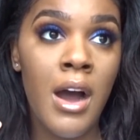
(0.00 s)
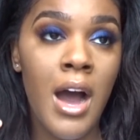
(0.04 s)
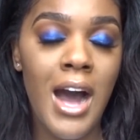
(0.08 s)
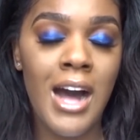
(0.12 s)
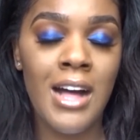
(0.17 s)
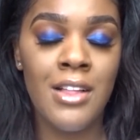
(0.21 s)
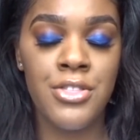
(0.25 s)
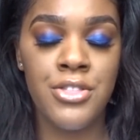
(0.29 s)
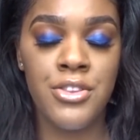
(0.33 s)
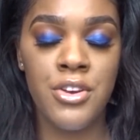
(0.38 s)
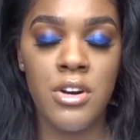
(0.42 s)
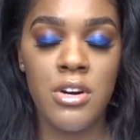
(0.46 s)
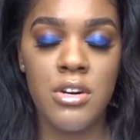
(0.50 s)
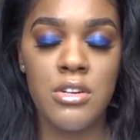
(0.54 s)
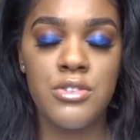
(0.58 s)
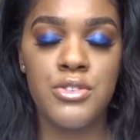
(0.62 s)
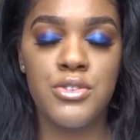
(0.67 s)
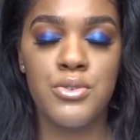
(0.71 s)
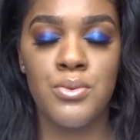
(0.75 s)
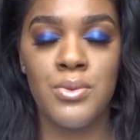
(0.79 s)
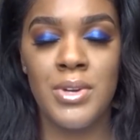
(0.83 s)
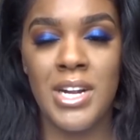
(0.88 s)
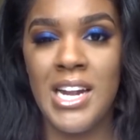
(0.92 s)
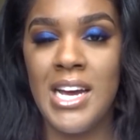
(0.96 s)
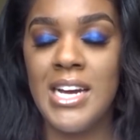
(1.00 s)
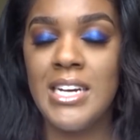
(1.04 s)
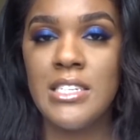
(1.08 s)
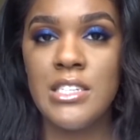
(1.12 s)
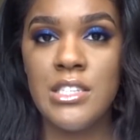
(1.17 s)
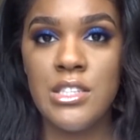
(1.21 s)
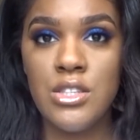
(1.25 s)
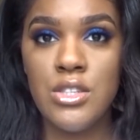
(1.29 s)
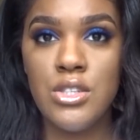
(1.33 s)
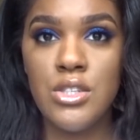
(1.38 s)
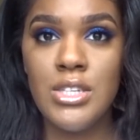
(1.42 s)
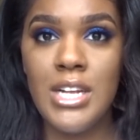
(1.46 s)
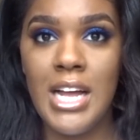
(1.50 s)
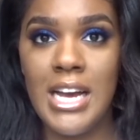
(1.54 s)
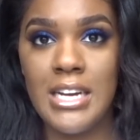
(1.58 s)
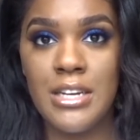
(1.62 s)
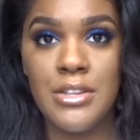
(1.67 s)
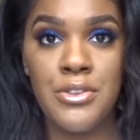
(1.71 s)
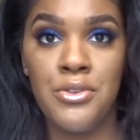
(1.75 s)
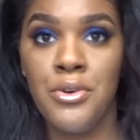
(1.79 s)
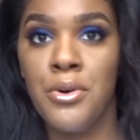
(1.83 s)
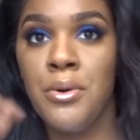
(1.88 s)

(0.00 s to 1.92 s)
adult relaxer, like